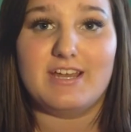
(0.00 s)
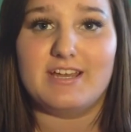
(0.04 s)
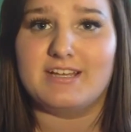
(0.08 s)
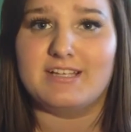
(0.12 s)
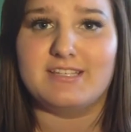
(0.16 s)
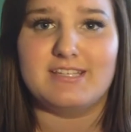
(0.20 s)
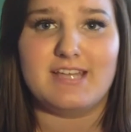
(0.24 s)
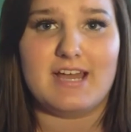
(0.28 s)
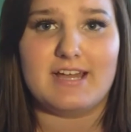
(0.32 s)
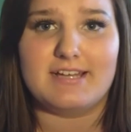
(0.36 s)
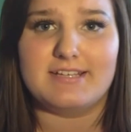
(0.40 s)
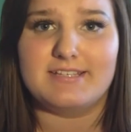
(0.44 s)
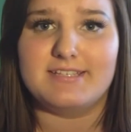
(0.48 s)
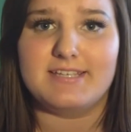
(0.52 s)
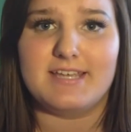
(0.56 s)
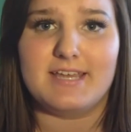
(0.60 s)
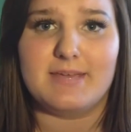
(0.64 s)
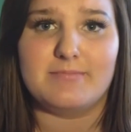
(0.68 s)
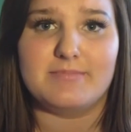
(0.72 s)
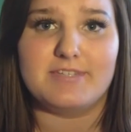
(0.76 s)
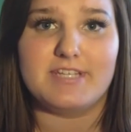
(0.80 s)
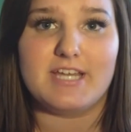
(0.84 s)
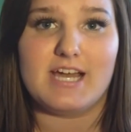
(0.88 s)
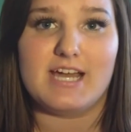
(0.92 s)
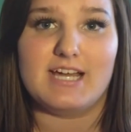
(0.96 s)
exact
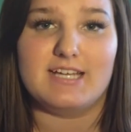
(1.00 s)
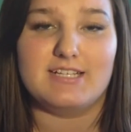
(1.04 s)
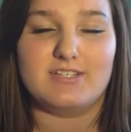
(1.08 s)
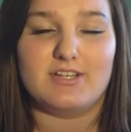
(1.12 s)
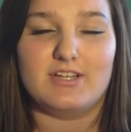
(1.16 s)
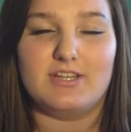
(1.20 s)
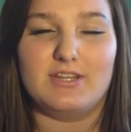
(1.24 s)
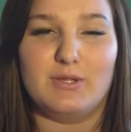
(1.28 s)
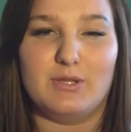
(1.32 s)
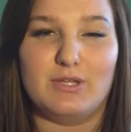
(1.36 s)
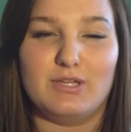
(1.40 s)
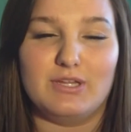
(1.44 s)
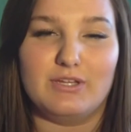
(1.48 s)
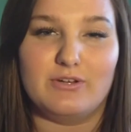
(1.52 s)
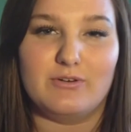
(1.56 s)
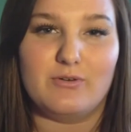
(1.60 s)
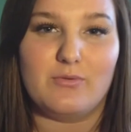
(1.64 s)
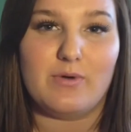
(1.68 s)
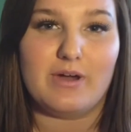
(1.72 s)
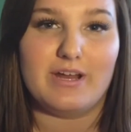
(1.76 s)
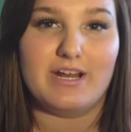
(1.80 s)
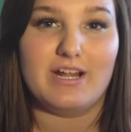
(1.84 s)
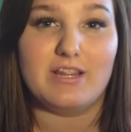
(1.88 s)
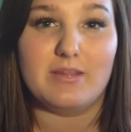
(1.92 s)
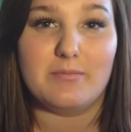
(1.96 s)
same size on the little
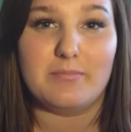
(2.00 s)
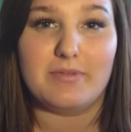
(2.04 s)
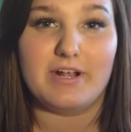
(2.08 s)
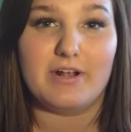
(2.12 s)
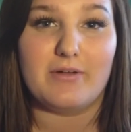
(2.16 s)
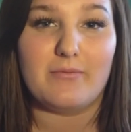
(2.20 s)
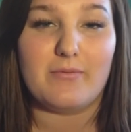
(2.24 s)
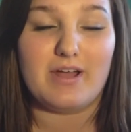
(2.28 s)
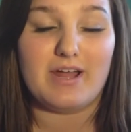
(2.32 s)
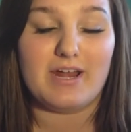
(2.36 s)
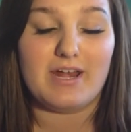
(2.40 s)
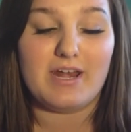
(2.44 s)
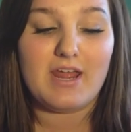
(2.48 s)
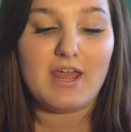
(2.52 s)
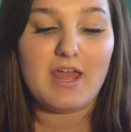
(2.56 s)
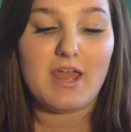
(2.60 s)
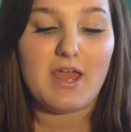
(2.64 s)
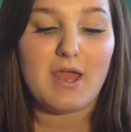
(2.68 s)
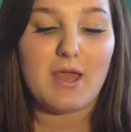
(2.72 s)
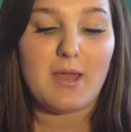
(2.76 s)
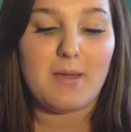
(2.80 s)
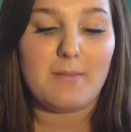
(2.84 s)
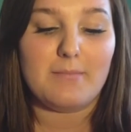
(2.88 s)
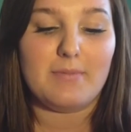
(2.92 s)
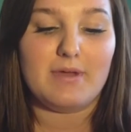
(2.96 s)
one and the bigger one.
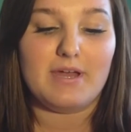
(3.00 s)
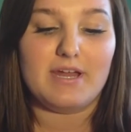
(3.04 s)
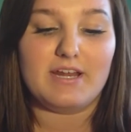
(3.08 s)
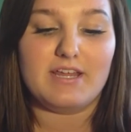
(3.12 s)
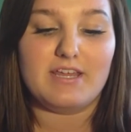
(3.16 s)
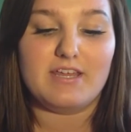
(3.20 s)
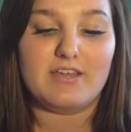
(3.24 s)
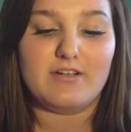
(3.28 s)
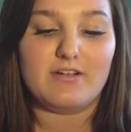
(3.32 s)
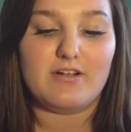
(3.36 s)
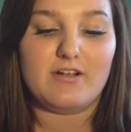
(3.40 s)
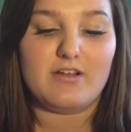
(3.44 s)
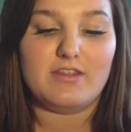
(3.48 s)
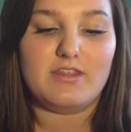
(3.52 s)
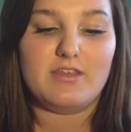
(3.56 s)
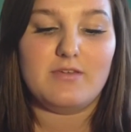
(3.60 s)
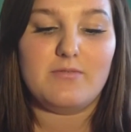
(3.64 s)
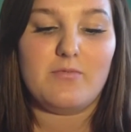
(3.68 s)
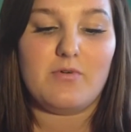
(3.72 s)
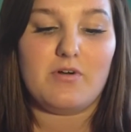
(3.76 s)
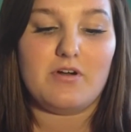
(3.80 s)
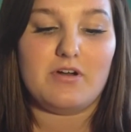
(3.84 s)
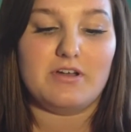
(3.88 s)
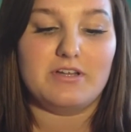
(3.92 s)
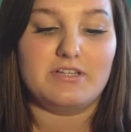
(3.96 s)
But here are the
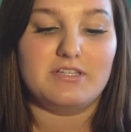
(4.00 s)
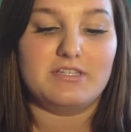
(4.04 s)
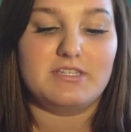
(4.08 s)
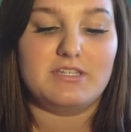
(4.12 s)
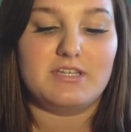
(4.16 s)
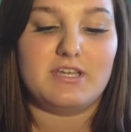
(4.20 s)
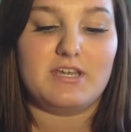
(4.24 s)
wands